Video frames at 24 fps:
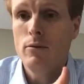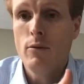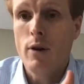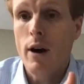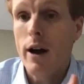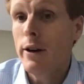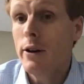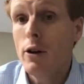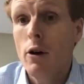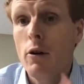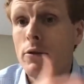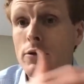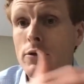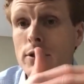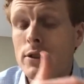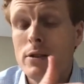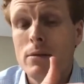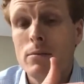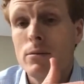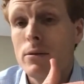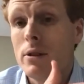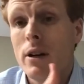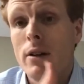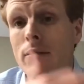I know of
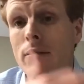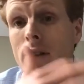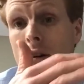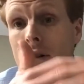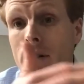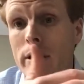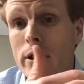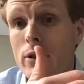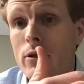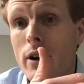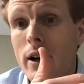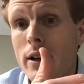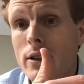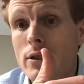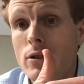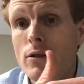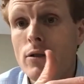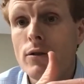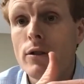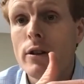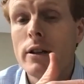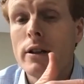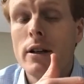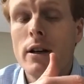systems that have already crashed
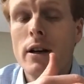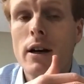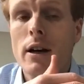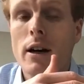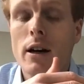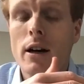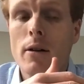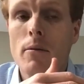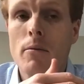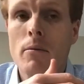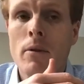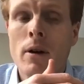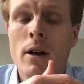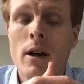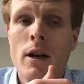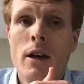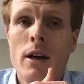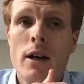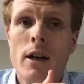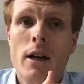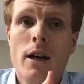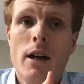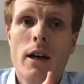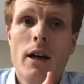over.
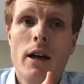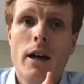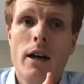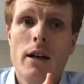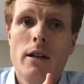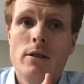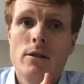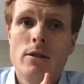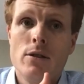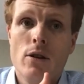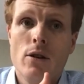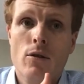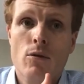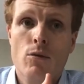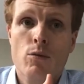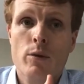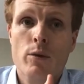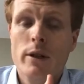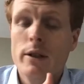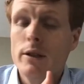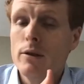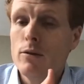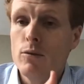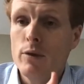And so
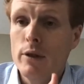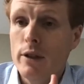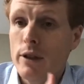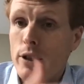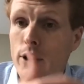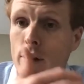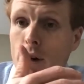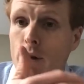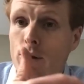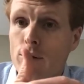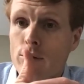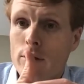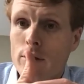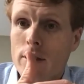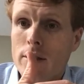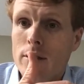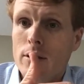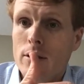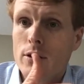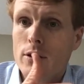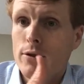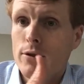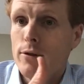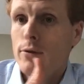we know that
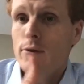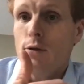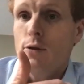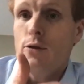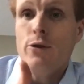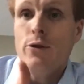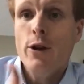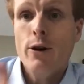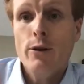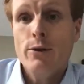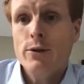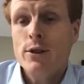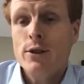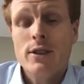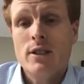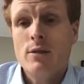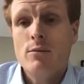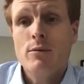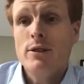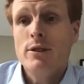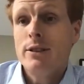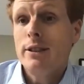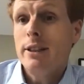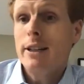no system
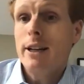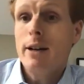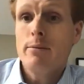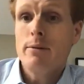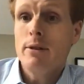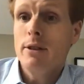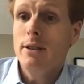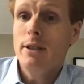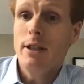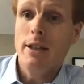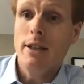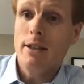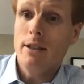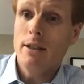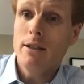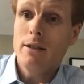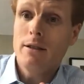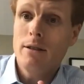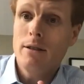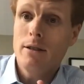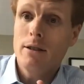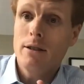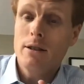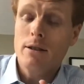was set up to
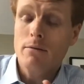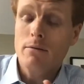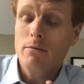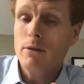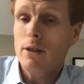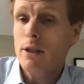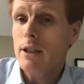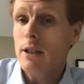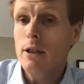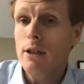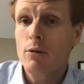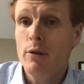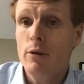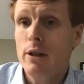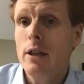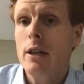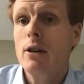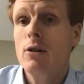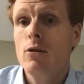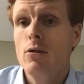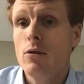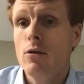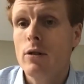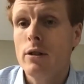deal with
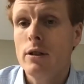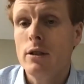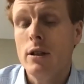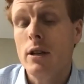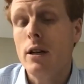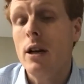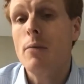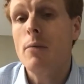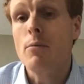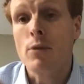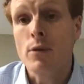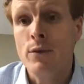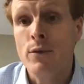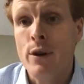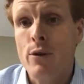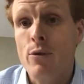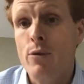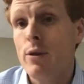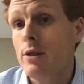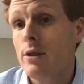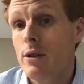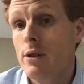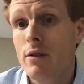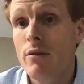the number of
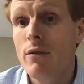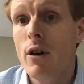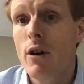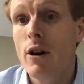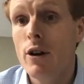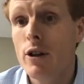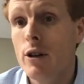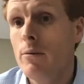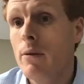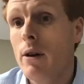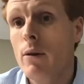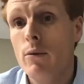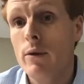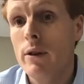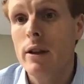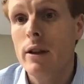inquiries and the volume that we